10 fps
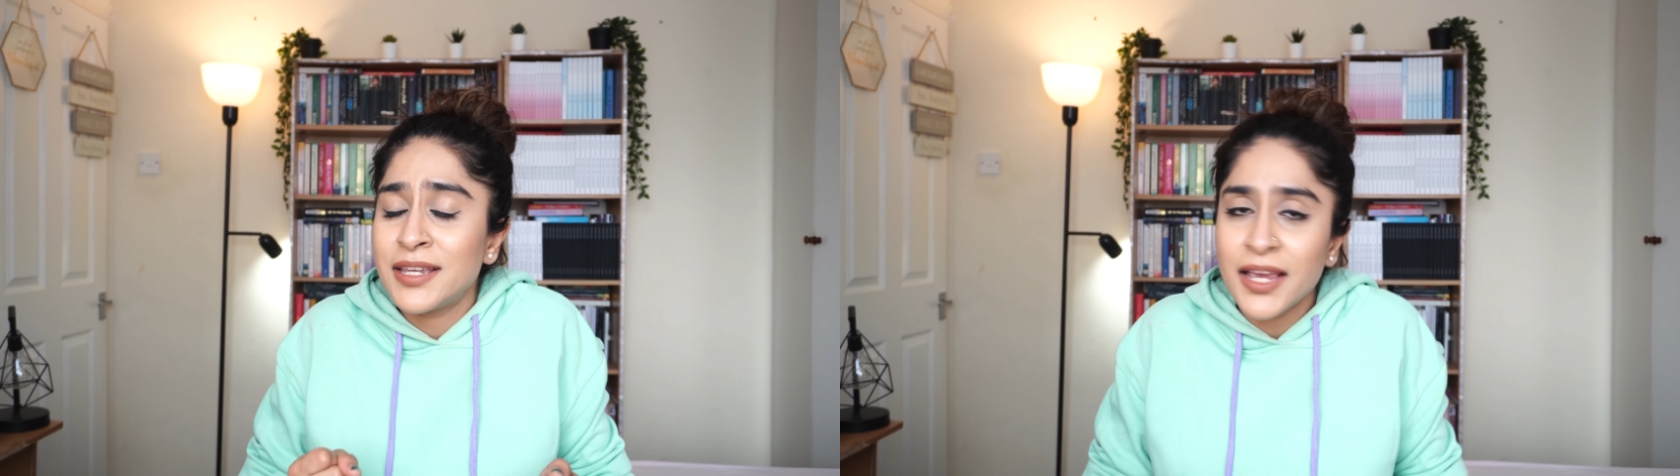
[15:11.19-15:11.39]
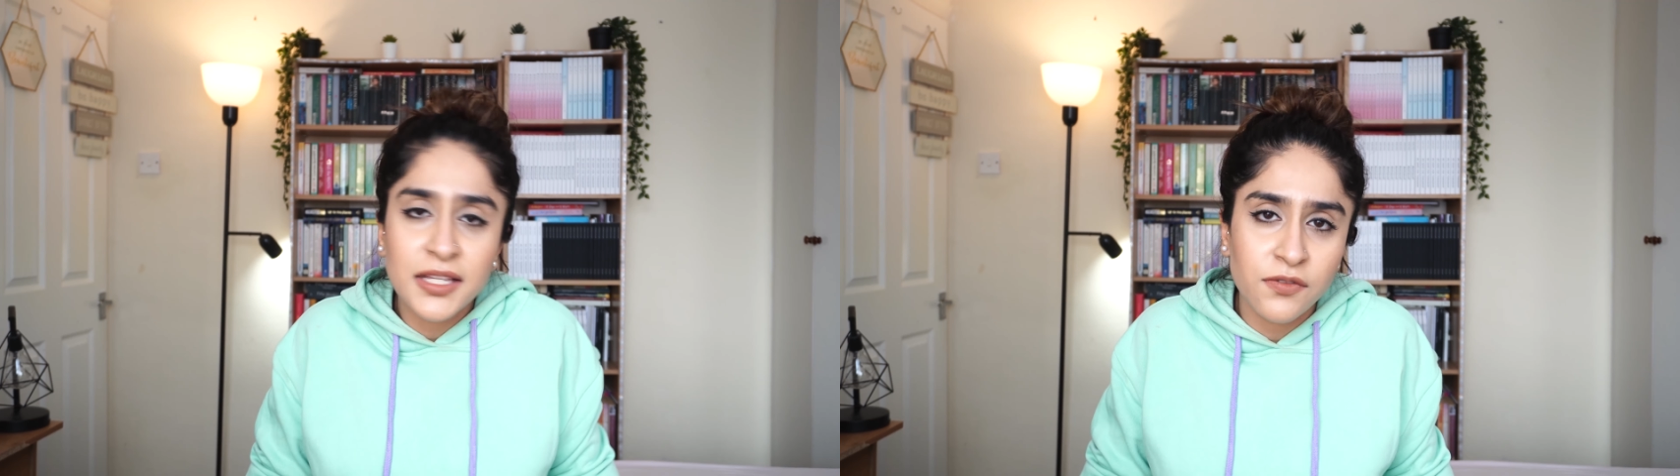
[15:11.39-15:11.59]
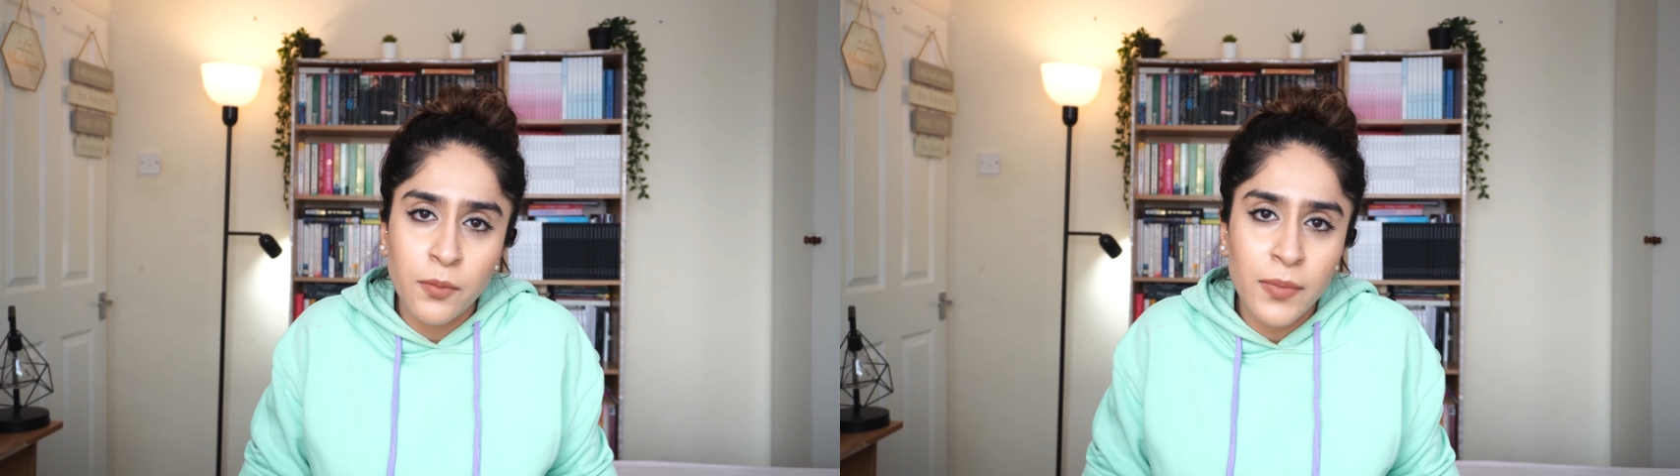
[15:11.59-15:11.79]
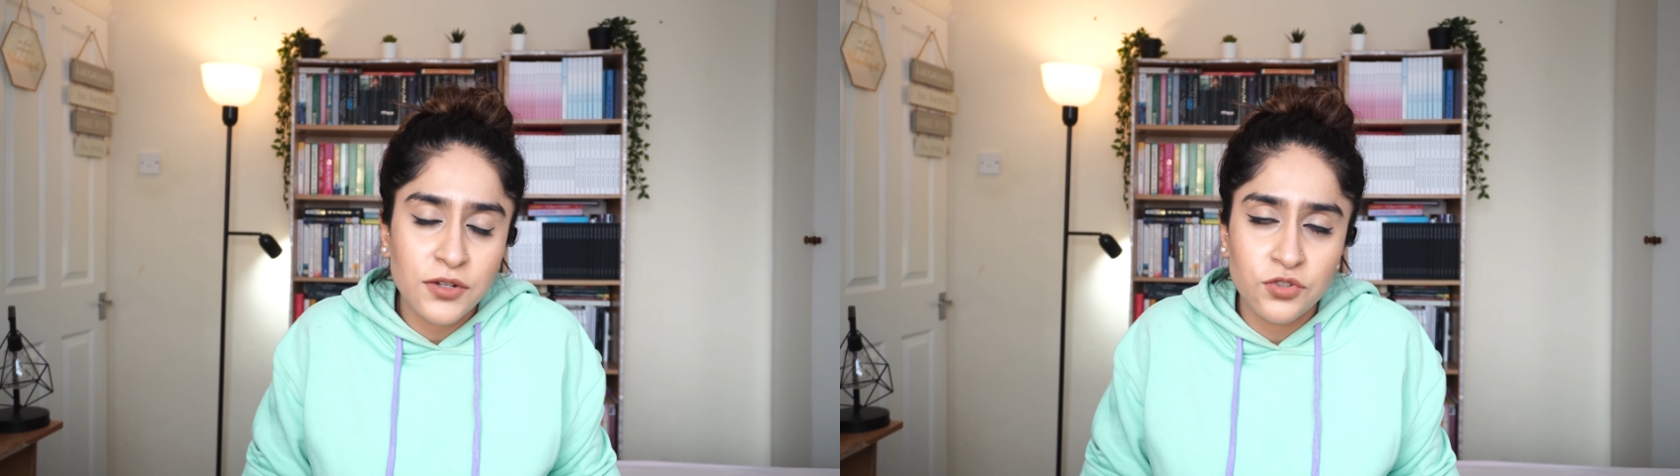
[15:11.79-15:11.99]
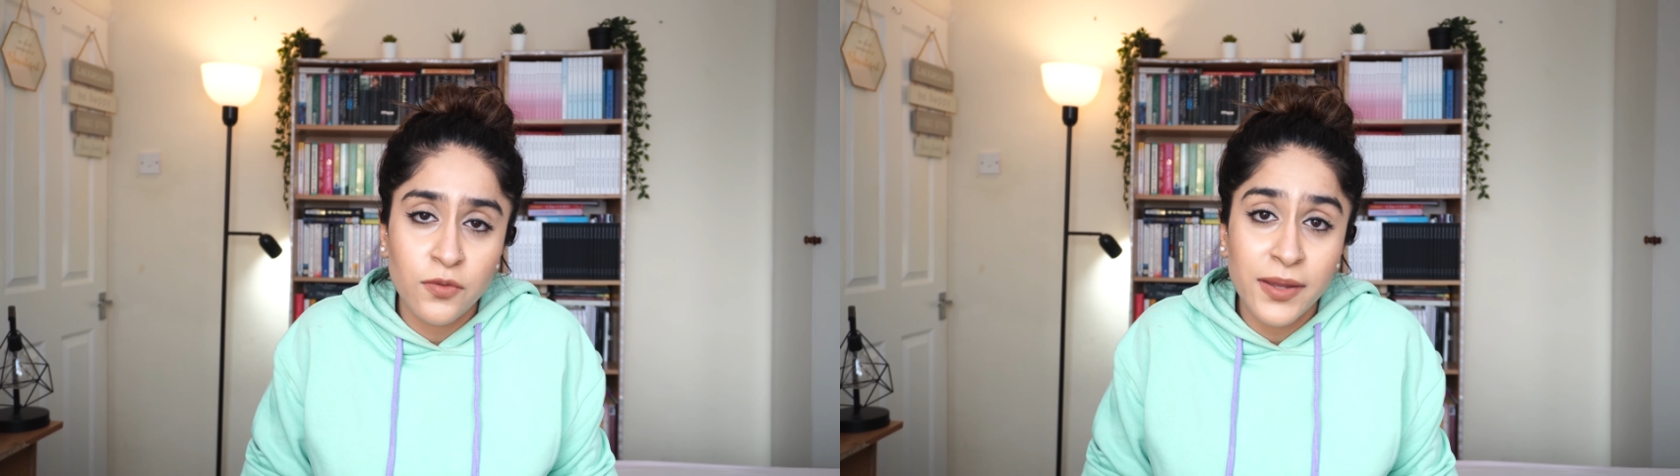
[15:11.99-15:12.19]
negative
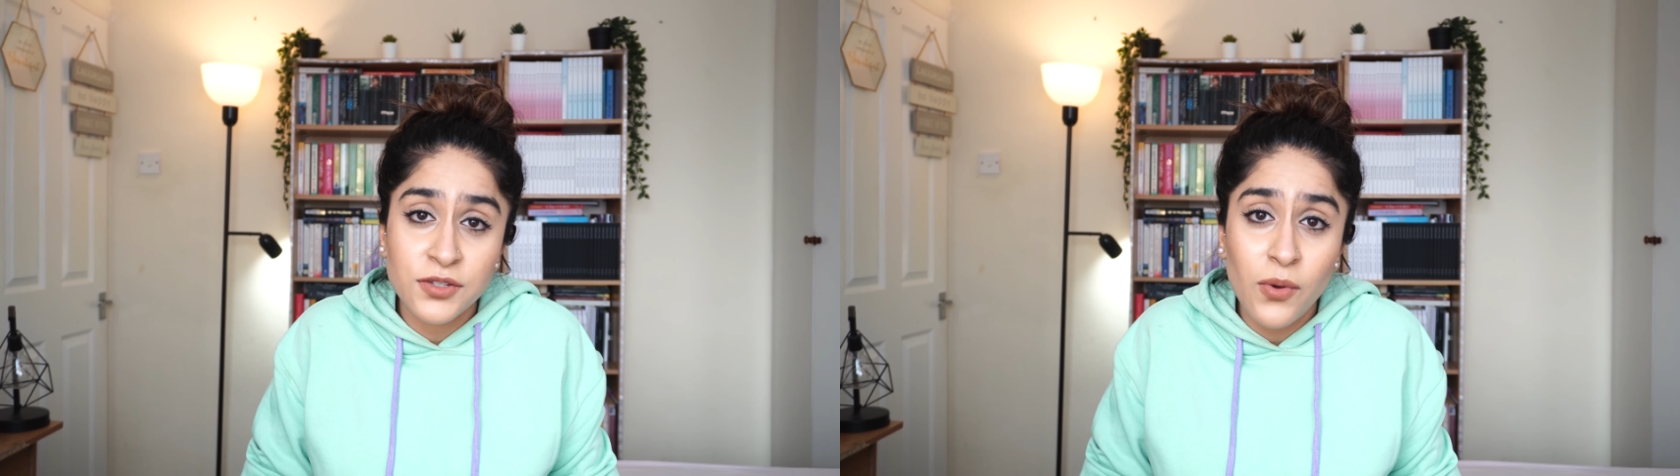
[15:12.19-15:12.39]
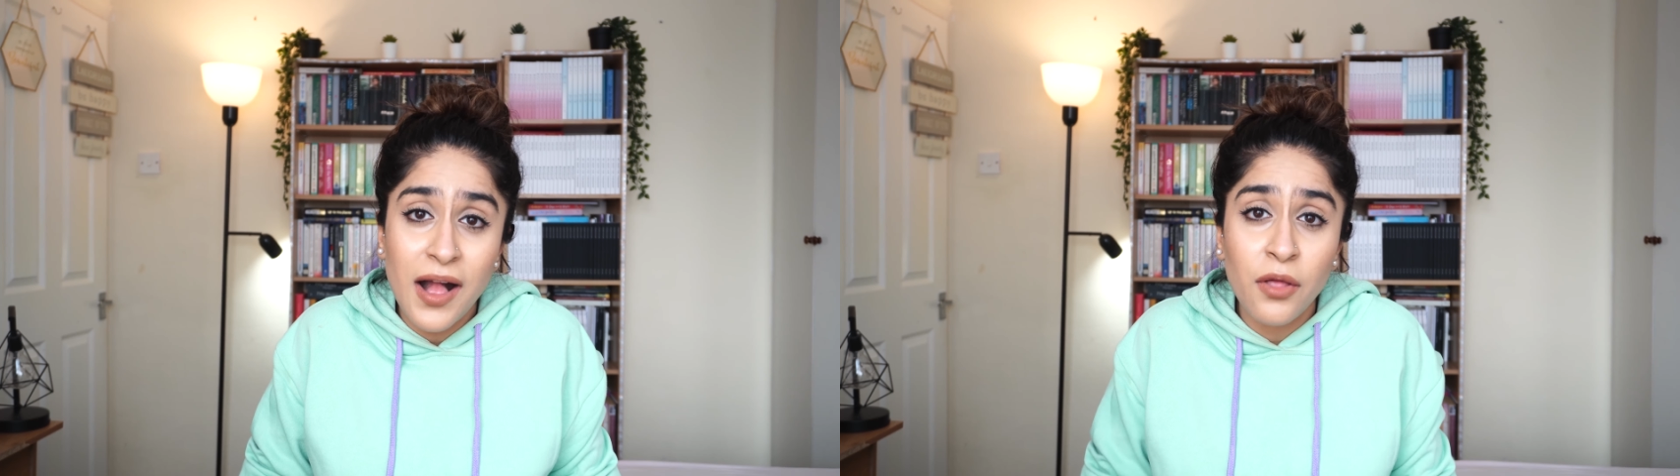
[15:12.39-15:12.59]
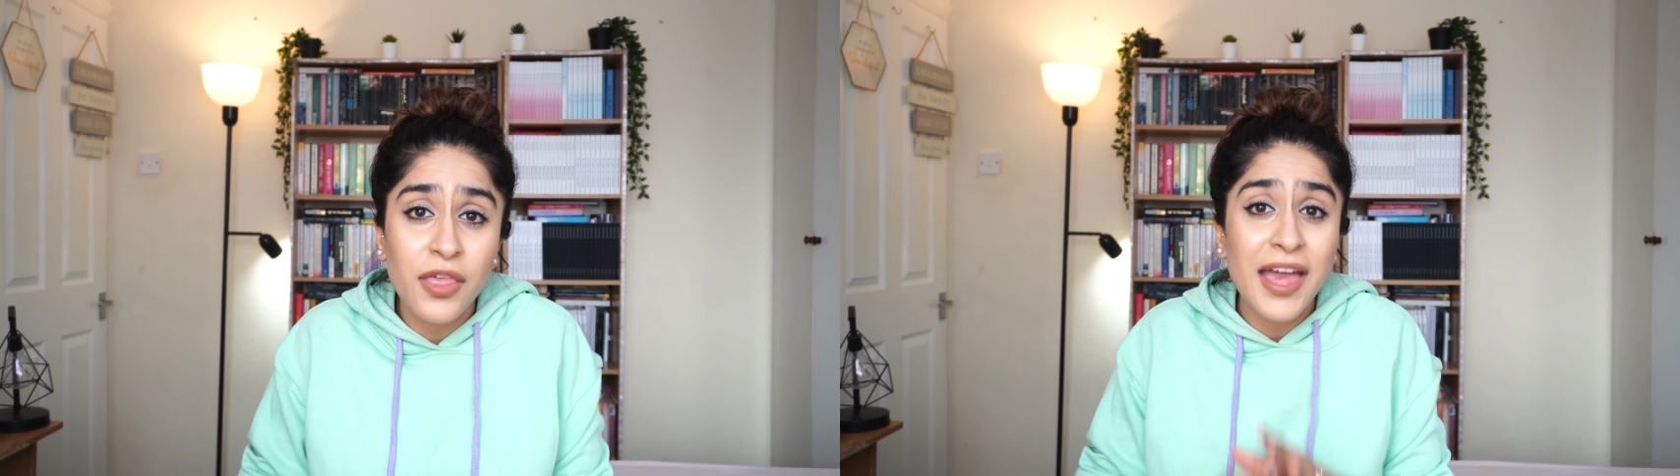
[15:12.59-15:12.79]
impact on your mental health,